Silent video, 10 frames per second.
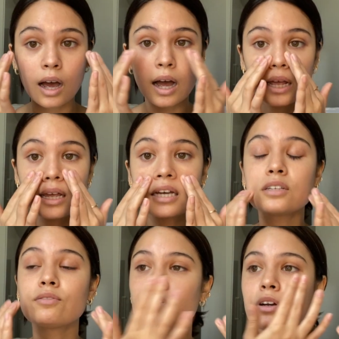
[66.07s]
I like
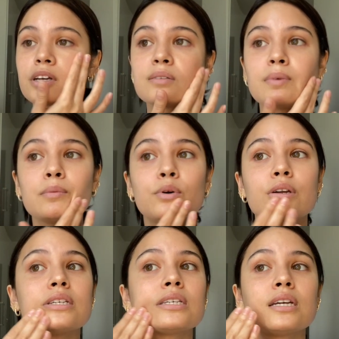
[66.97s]
to focus my
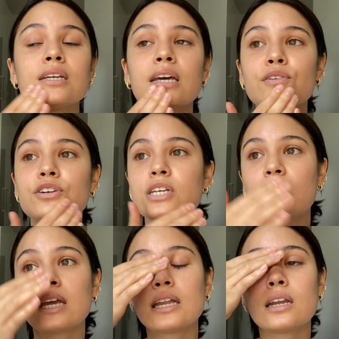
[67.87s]
morning skincare
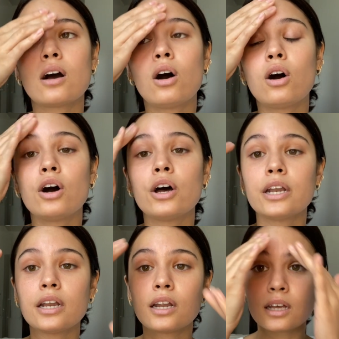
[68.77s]
routine
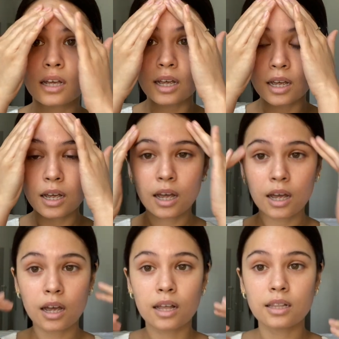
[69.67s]
on
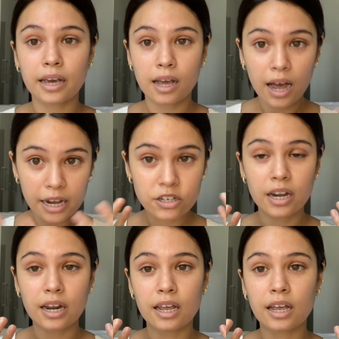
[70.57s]
like
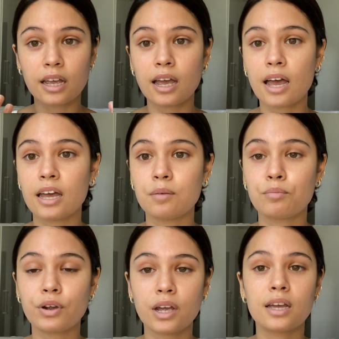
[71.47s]
hydrating and
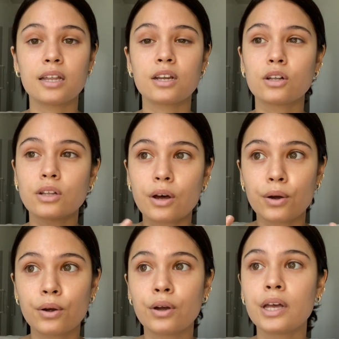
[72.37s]
bringing in glow
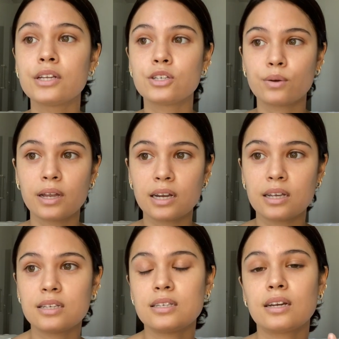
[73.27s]
and doing
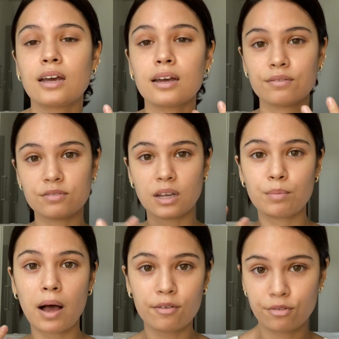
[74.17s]
this and kind of
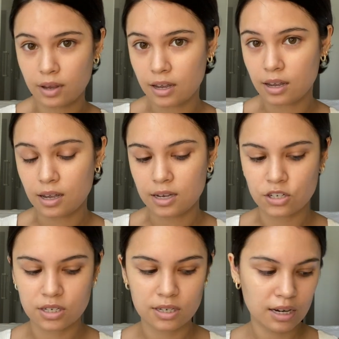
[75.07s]
de-puffing and
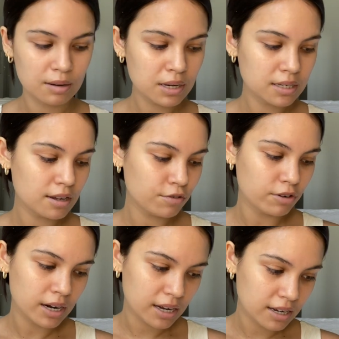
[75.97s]
just getting myself
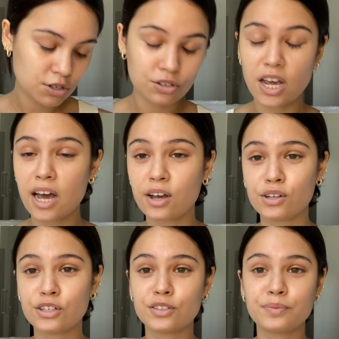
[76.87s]
ready to
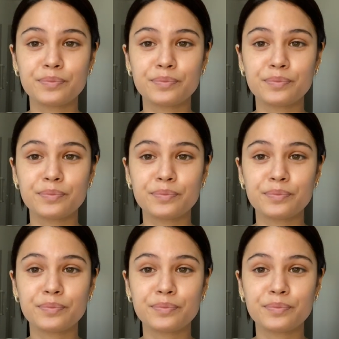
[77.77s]
tackle